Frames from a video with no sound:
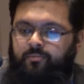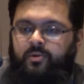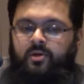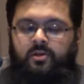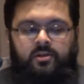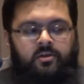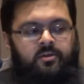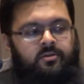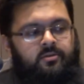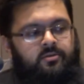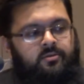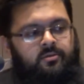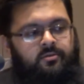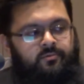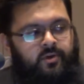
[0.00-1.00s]

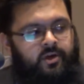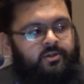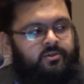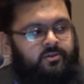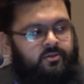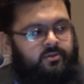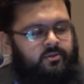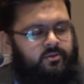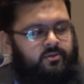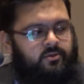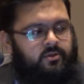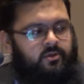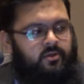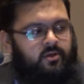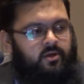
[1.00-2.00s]
obedient, righteous.